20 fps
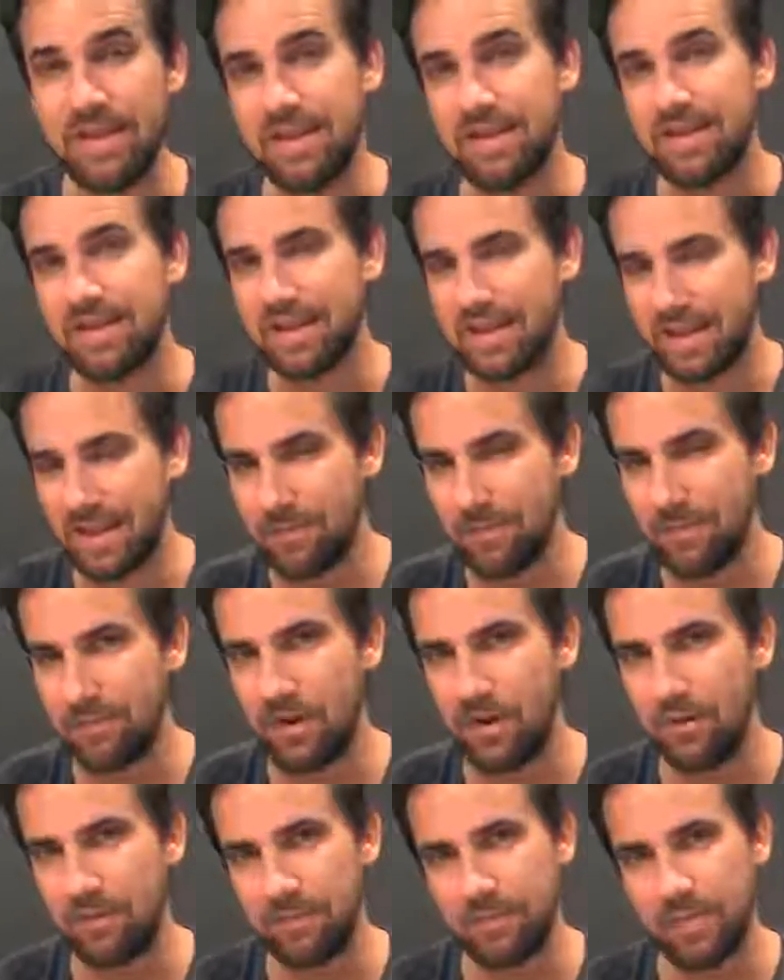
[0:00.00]
Now keep in
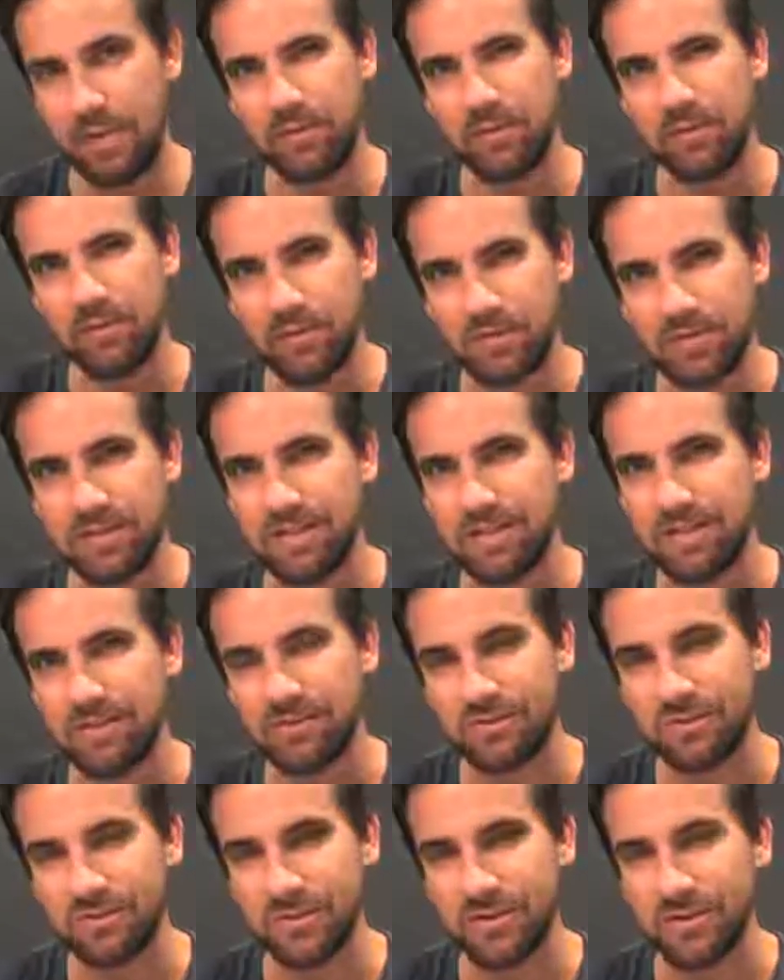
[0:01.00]
mind, when people use the
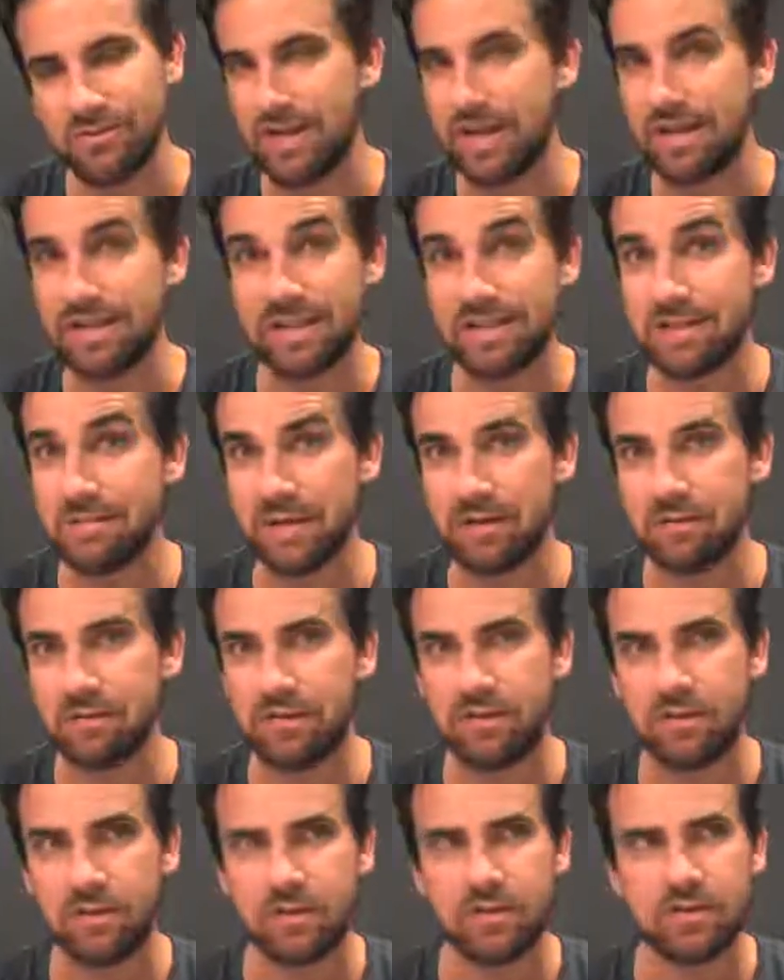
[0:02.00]
digital zoom, it doesn't matter whether
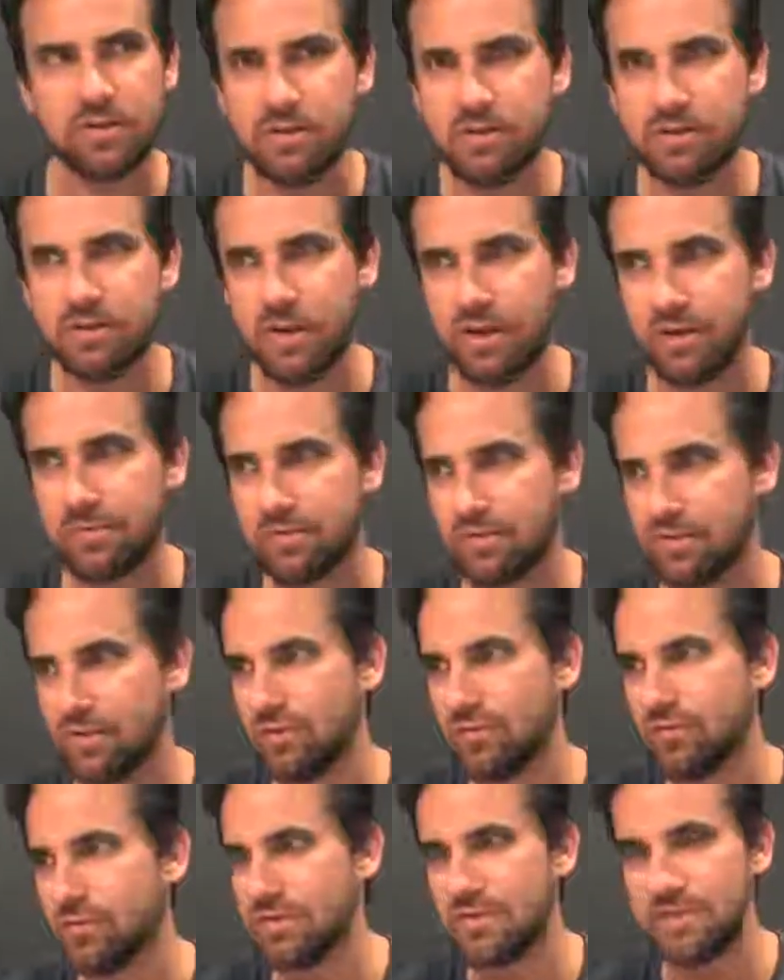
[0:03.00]
you've got a 2 times
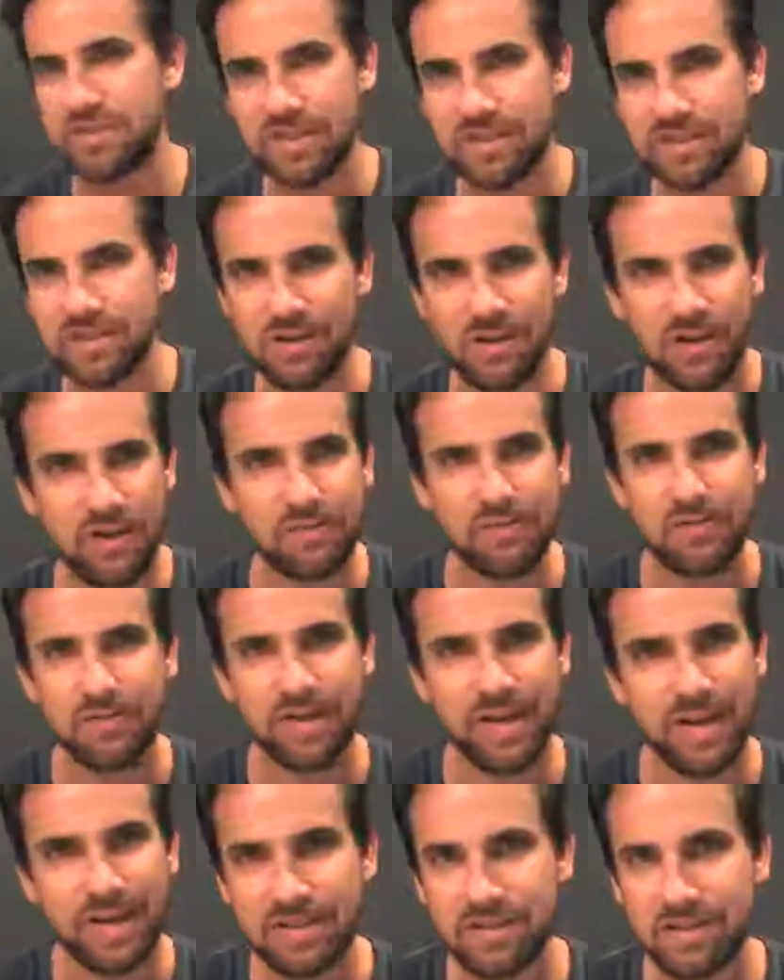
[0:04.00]
zoom or a 6 times or
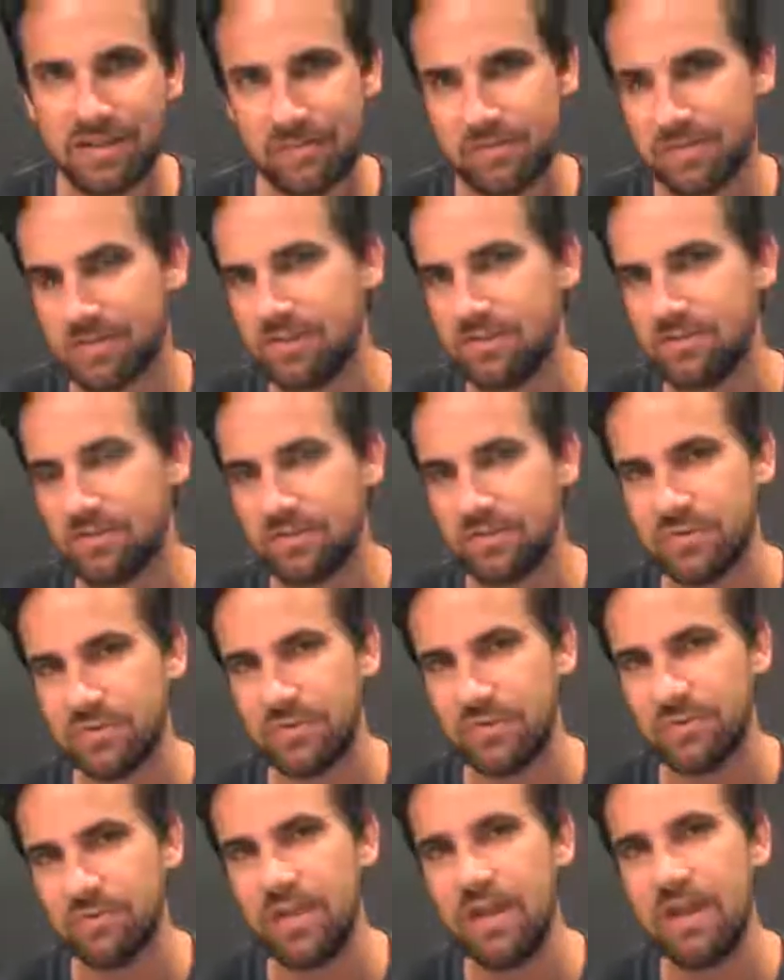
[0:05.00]
an 8 times digital
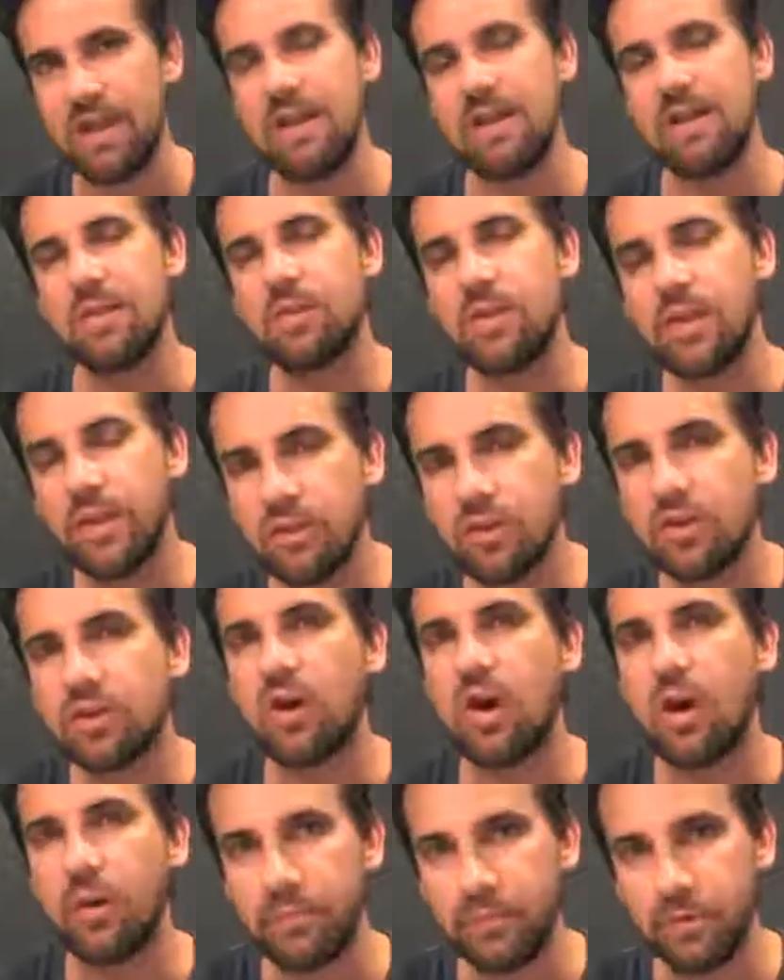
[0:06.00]
zoom, they're
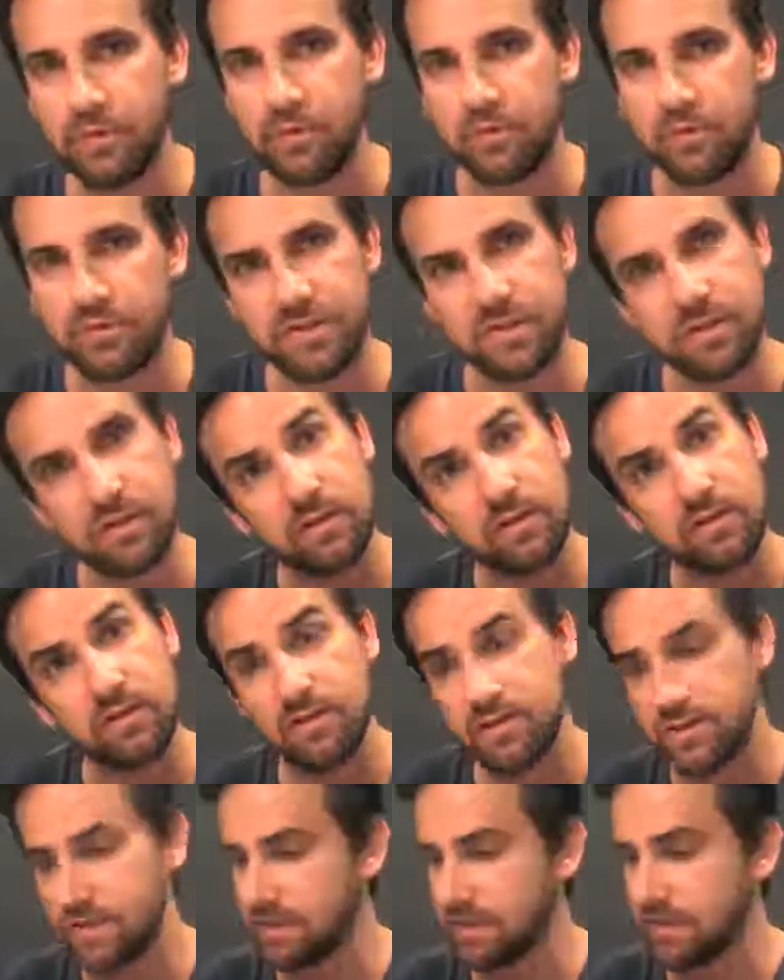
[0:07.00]
not optical, so they're not
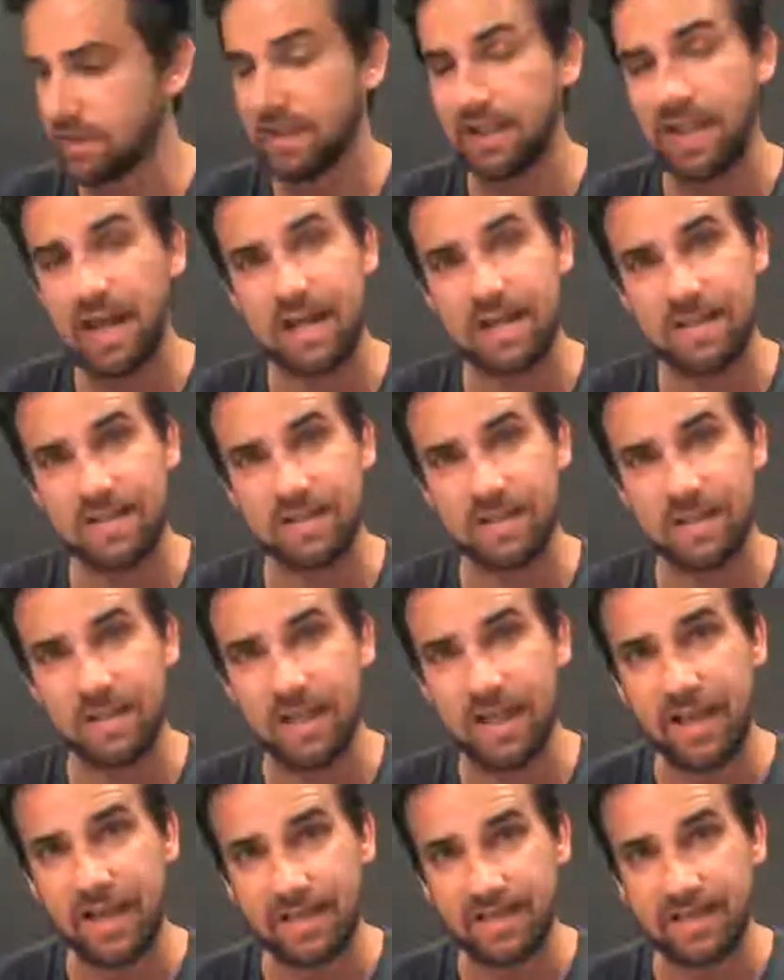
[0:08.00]
using the glass in the
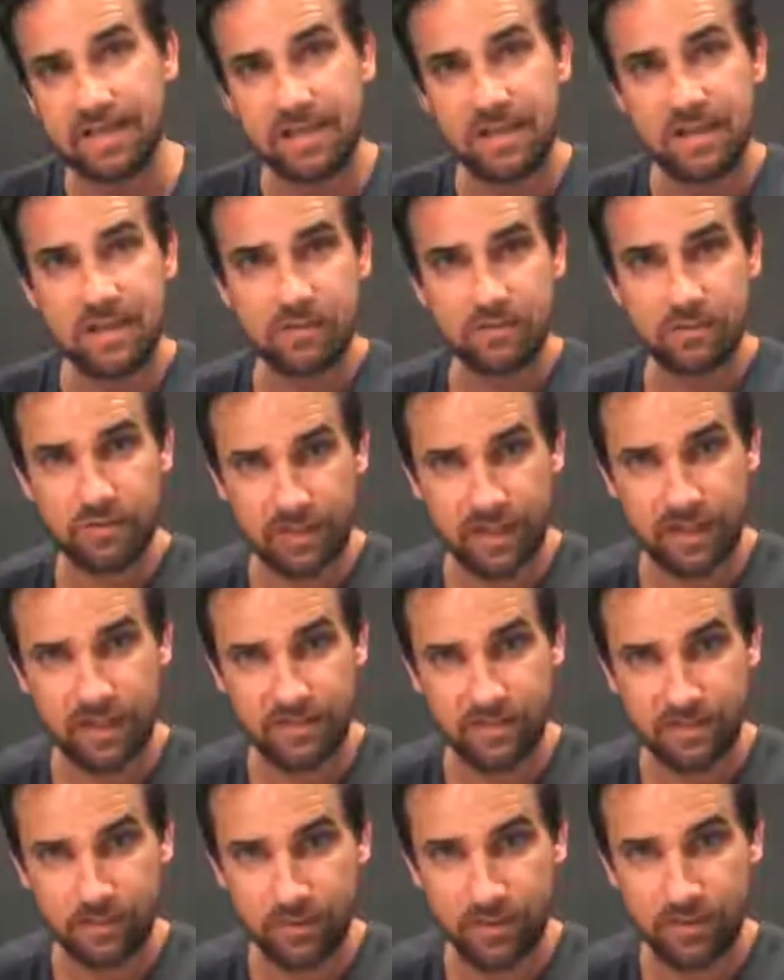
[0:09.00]
lens to
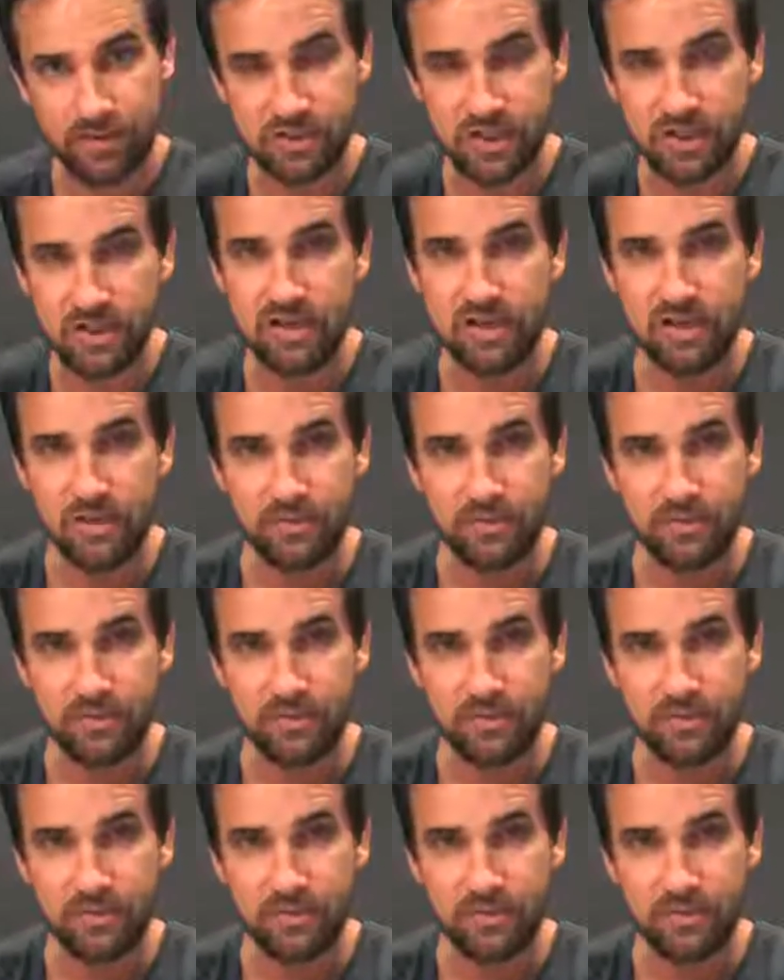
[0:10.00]
enlarge the picture.